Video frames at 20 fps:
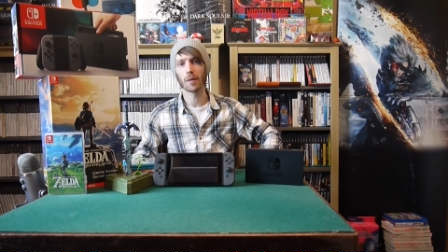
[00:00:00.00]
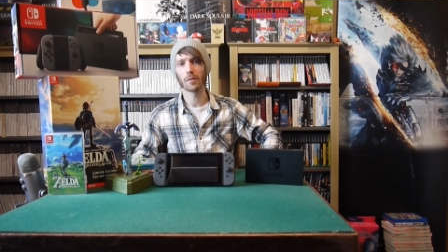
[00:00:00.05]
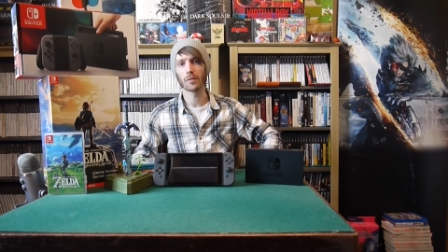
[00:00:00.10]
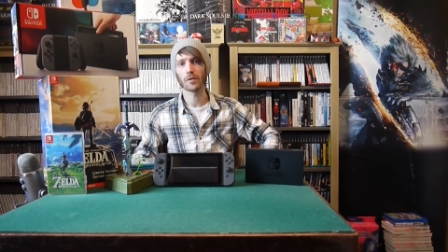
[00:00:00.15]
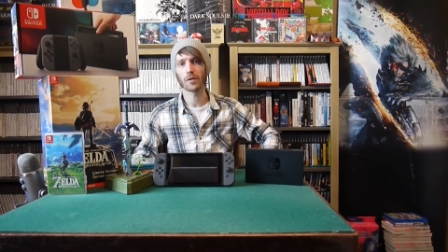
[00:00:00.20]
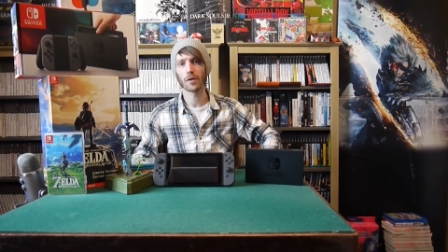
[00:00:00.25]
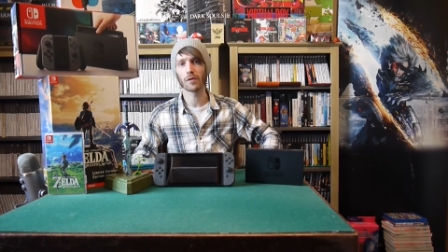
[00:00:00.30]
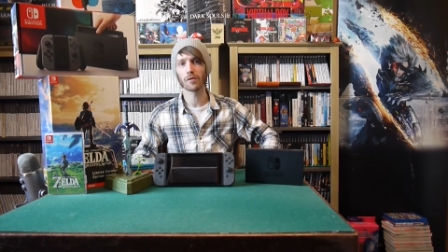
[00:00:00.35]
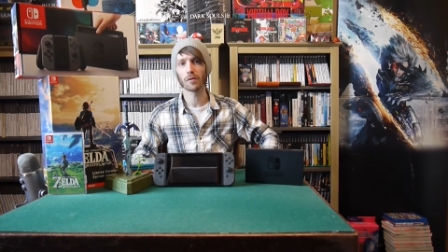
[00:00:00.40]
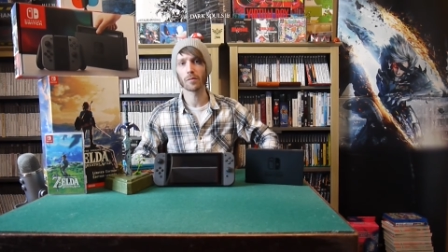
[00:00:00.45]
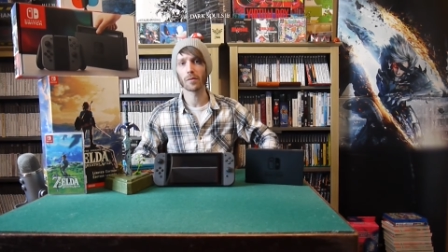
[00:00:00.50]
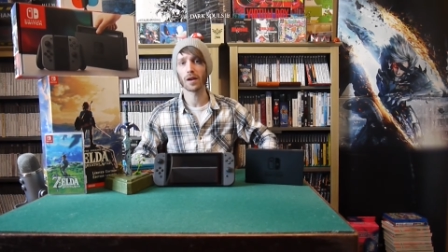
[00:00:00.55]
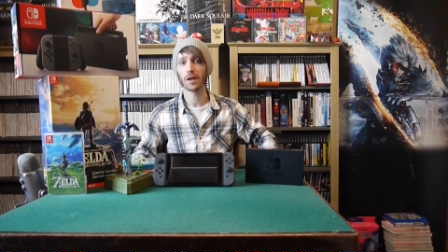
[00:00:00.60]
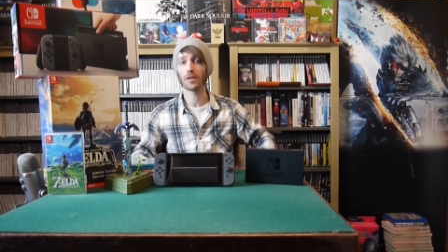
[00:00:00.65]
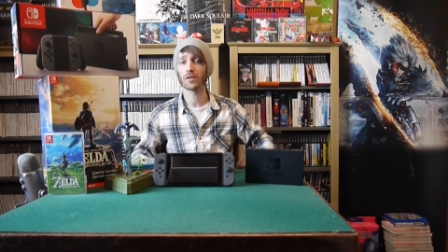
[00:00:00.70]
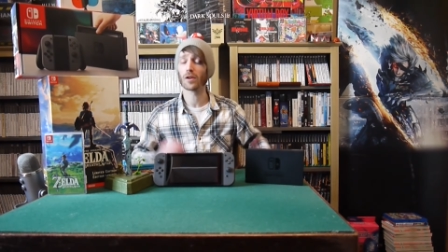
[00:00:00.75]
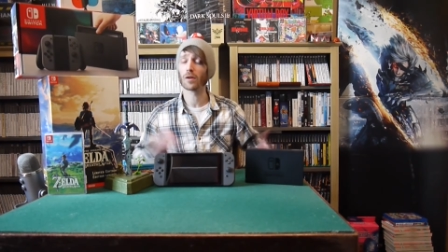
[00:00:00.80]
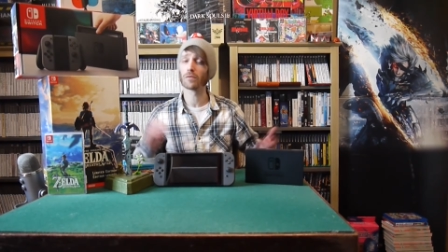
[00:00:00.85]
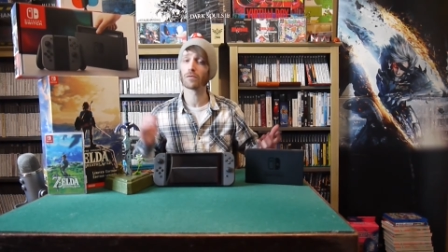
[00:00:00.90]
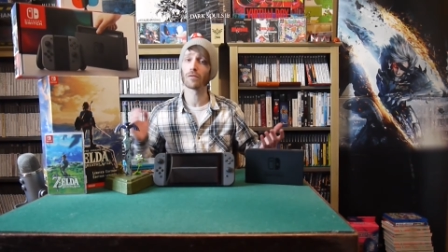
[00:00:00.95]
So for me,
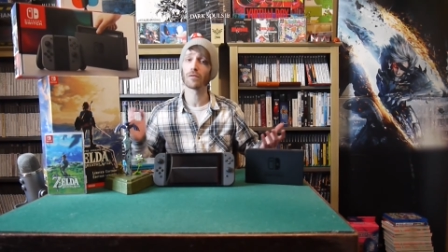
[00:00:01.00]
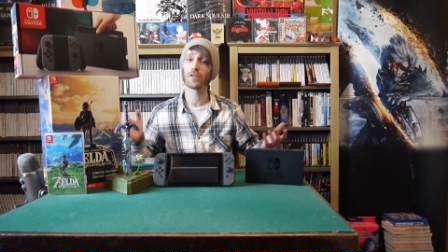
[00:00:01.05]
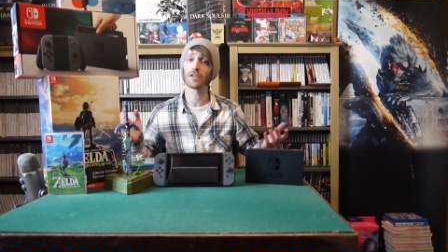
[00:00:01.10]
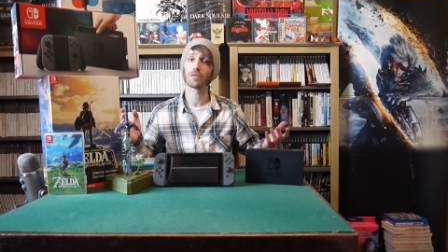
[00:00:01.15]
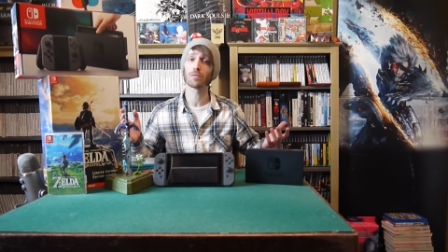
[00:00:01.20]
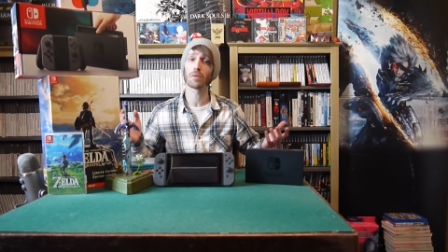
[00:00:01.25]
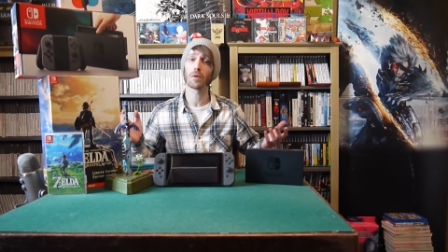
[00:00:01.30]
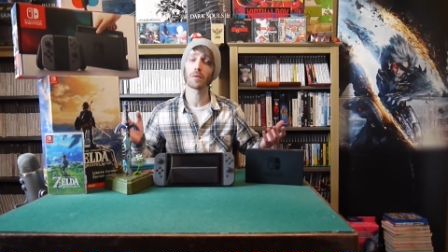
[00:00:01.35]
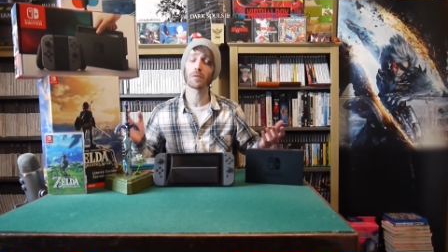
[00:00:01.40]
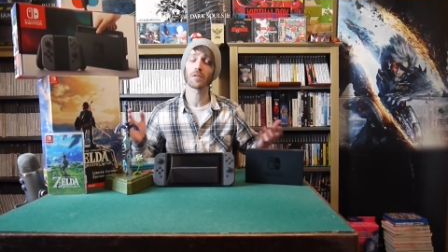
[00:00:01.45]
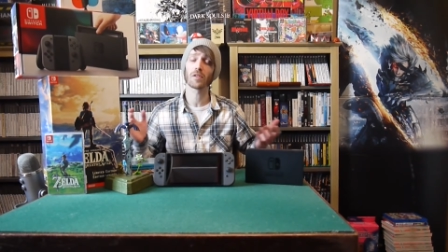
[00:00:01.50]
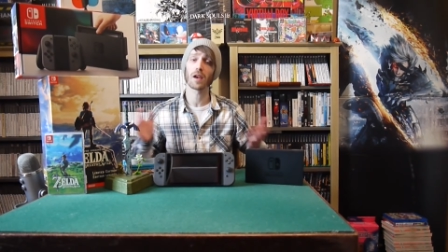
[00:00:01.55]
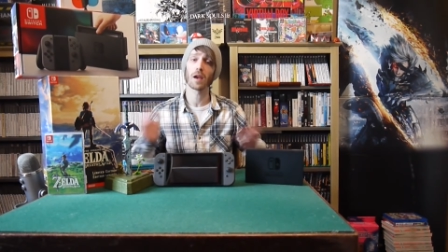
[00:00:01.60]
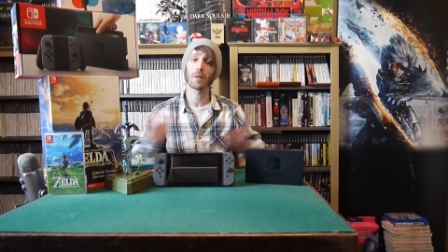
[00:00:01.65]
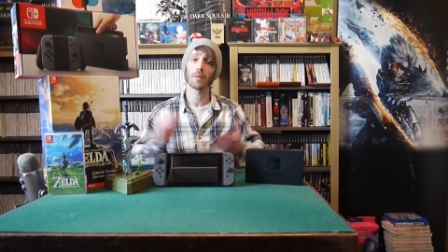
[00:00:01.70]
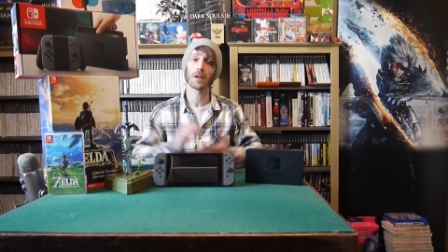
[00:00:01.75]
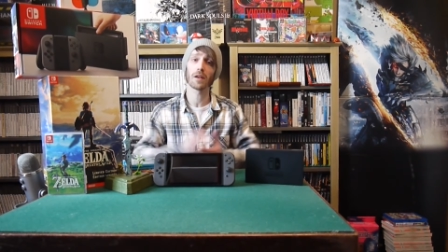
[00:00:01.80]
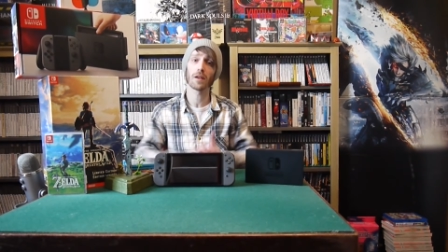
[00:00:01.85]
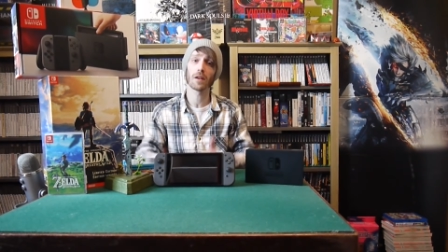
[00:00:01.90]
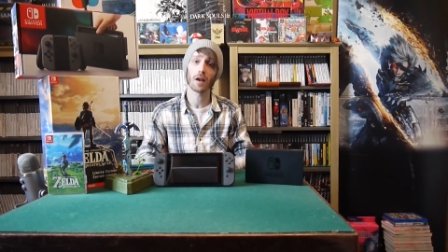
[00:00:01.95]
Tom from VPG Gaming,